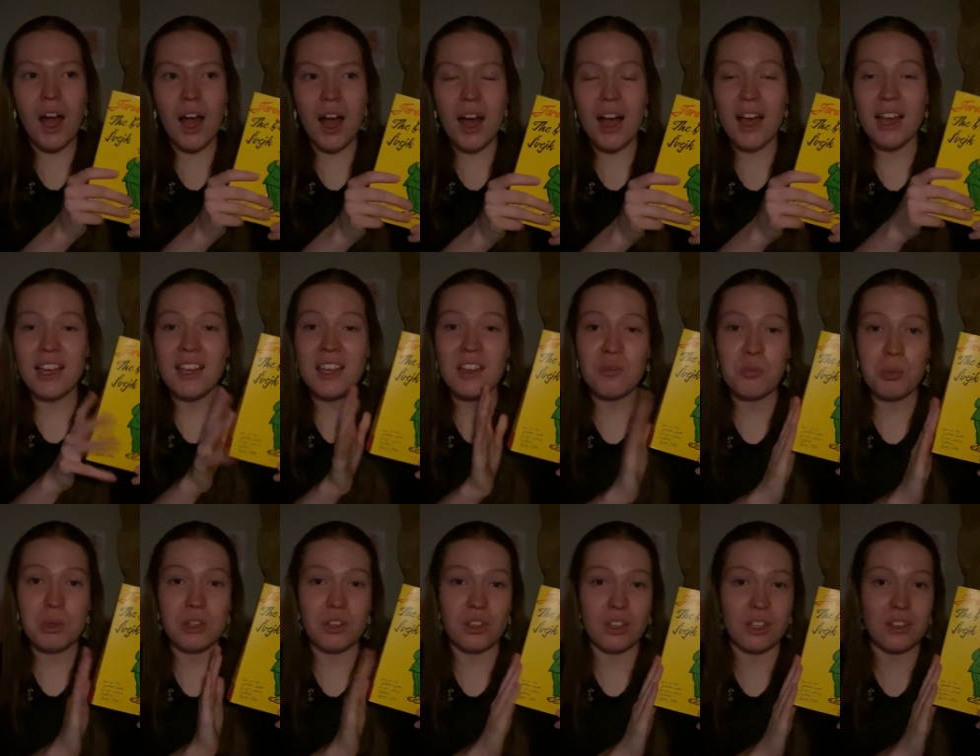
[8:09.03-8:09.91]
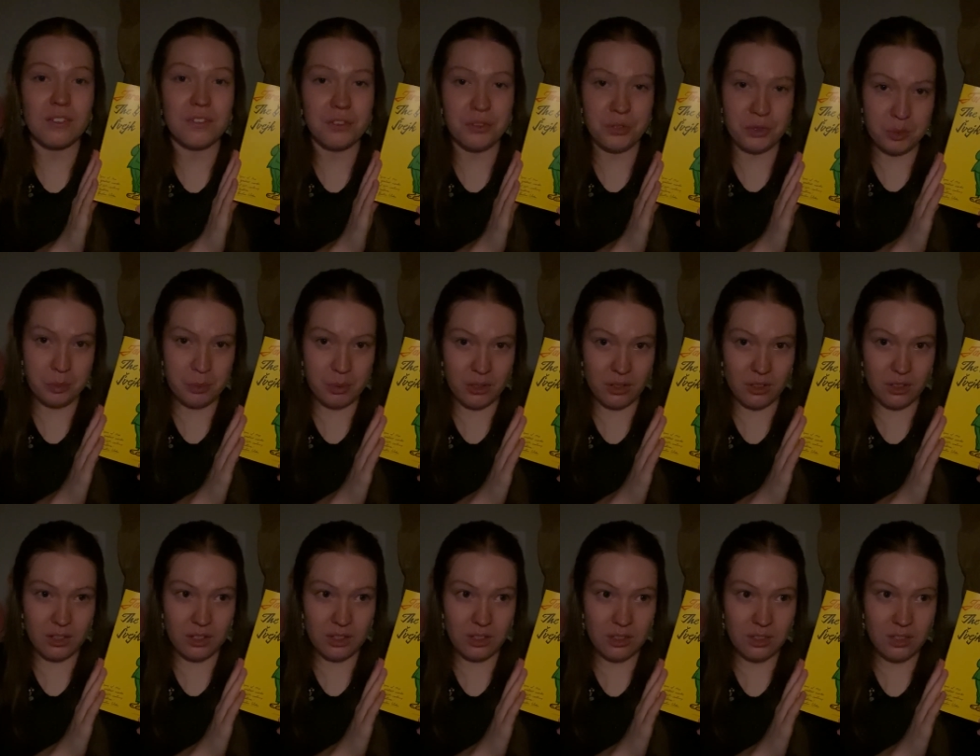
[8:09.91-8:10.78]
I have been looking for this
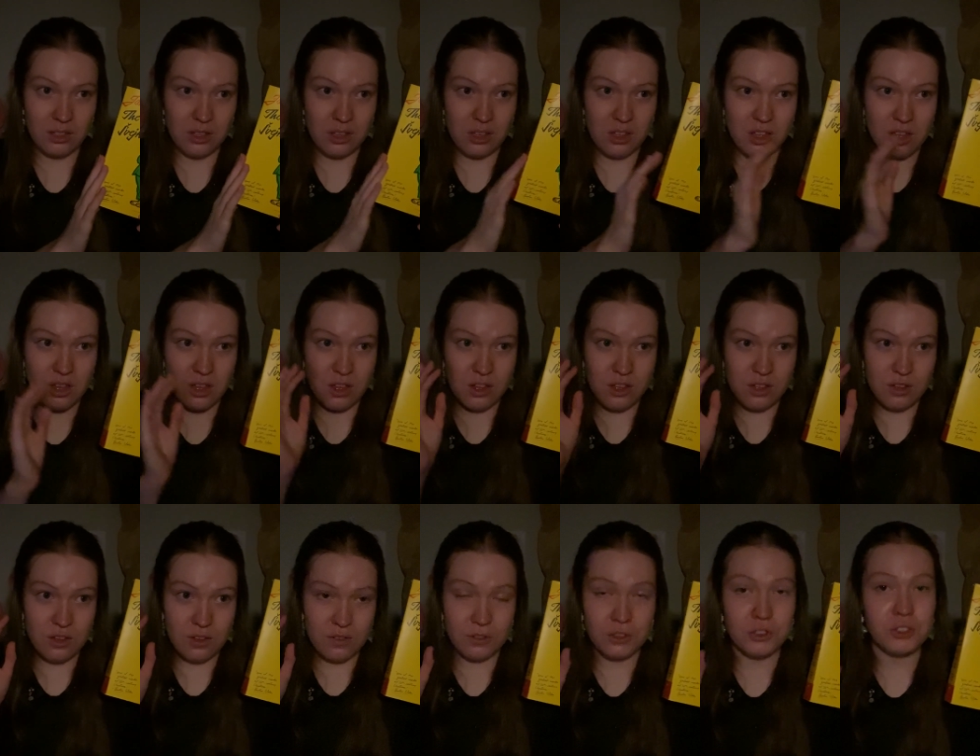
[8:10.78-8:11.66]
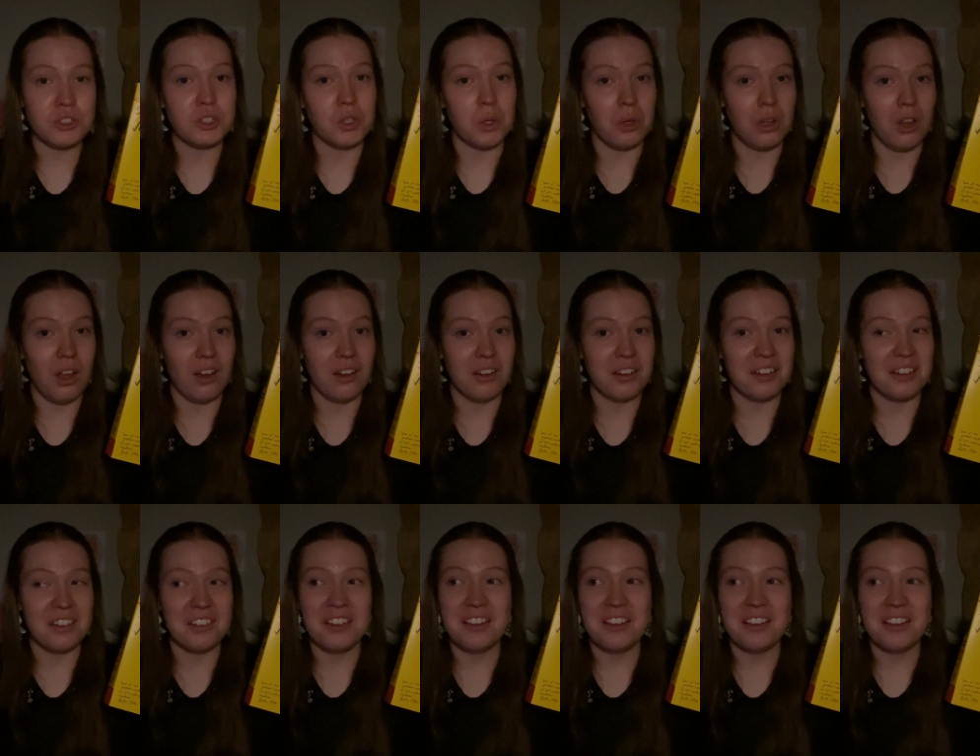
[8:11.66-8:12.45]
book for so long.